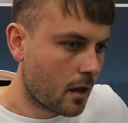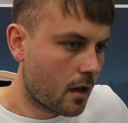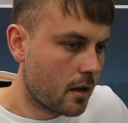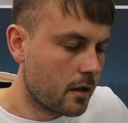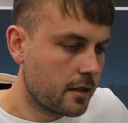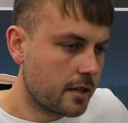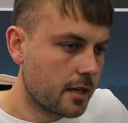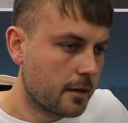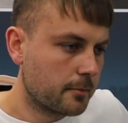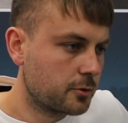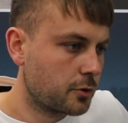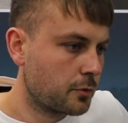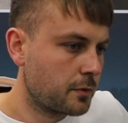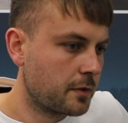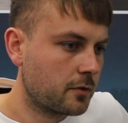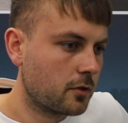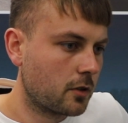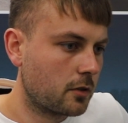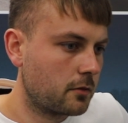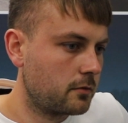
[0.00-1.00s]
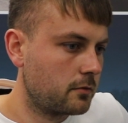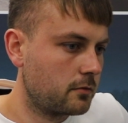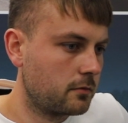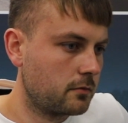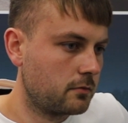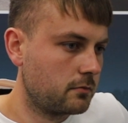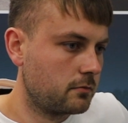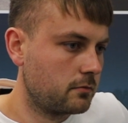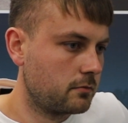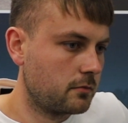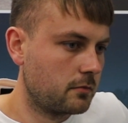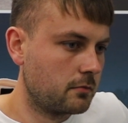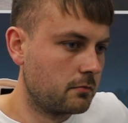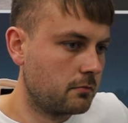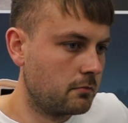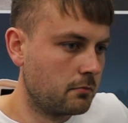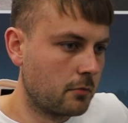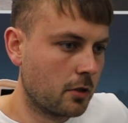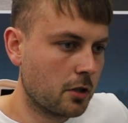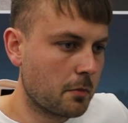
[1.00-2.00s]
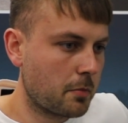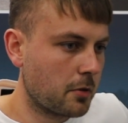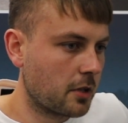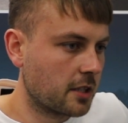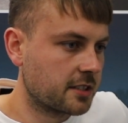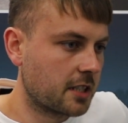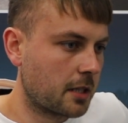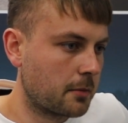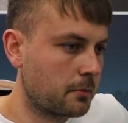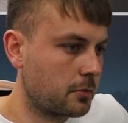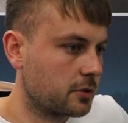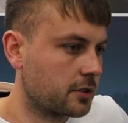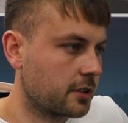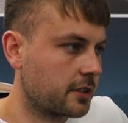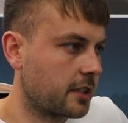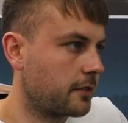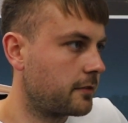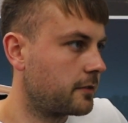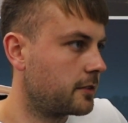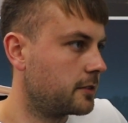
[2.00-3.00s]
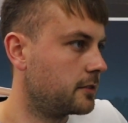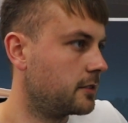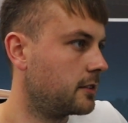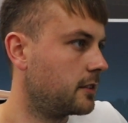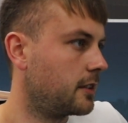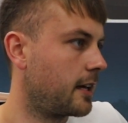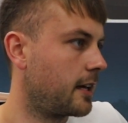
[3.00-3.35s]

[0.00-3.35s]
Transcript: Yep, so we've got multiple examples of different